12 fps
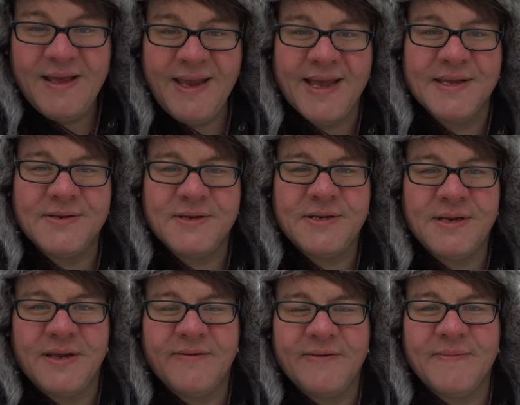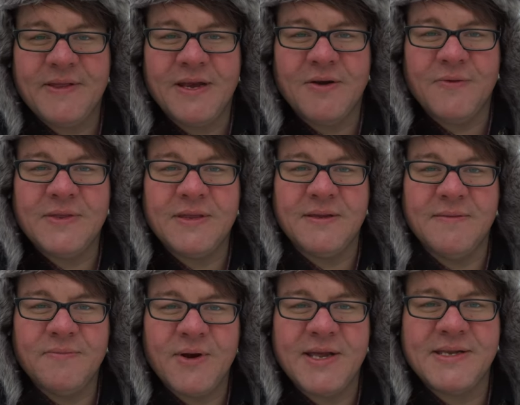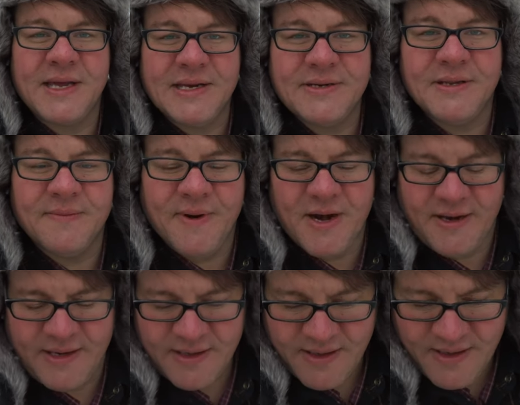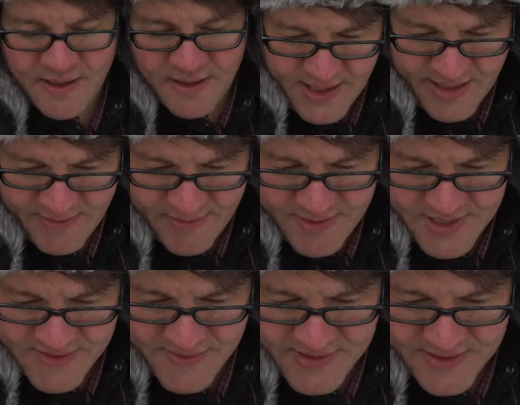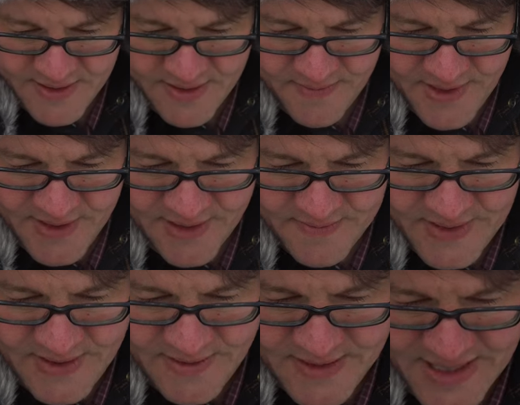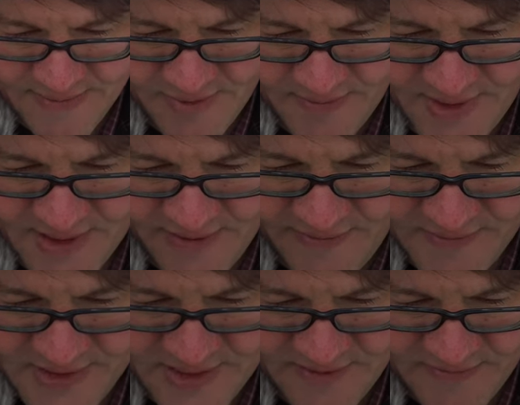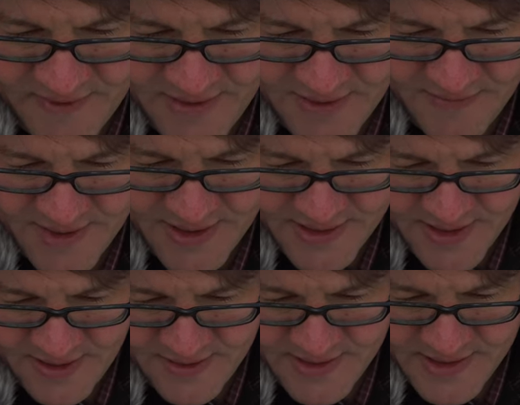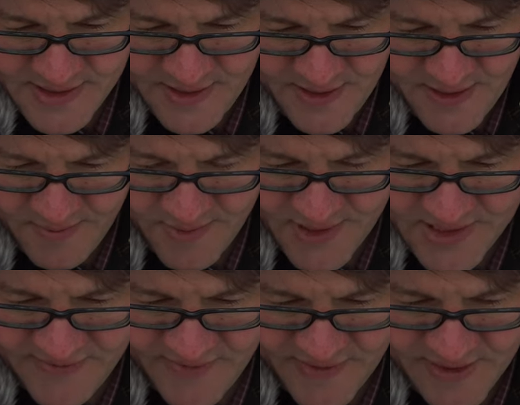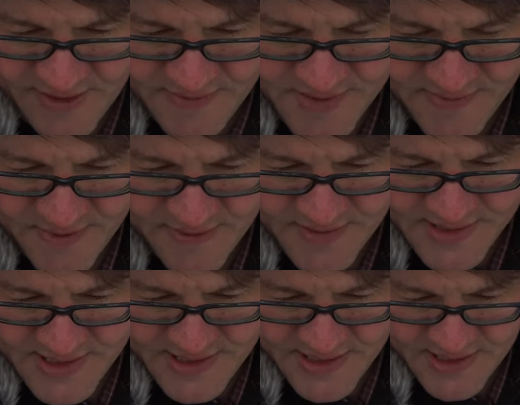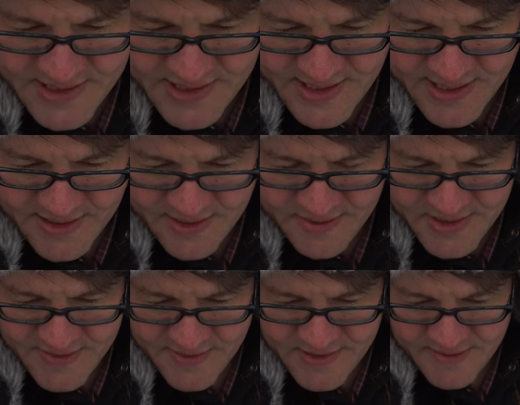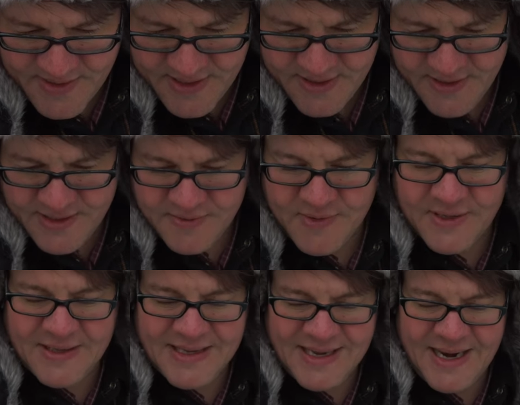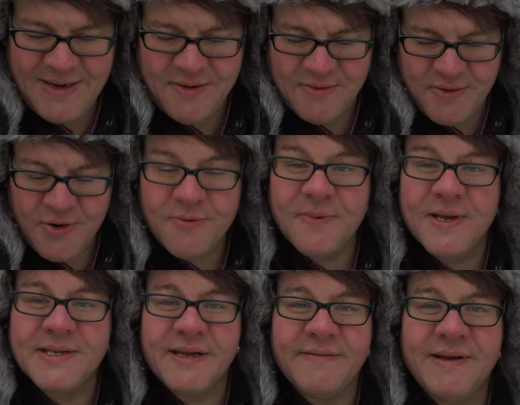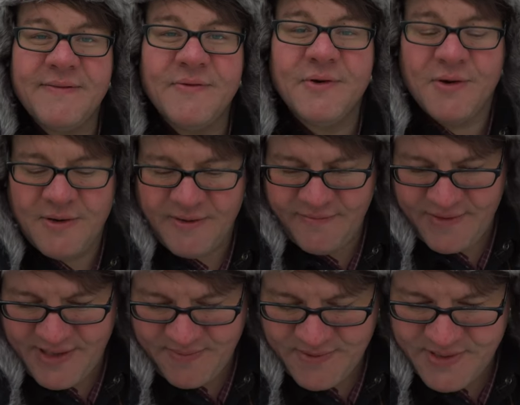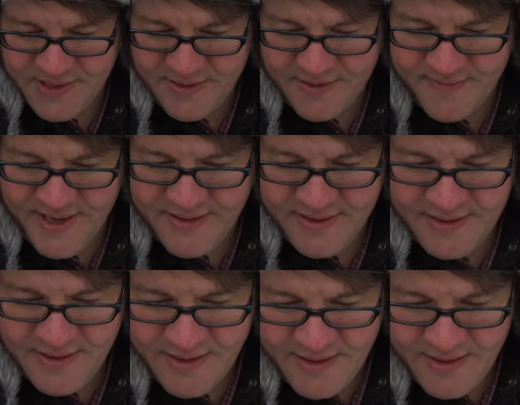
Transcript: Yes, just to get familiar with the price action of the market. Came across what's called Market Maker Hybrid Method from Steve Morrow and Mark Douglas price, volume, support, resistance. Is that close to what your method is? Well, I don't know because I've never heard of that particular method.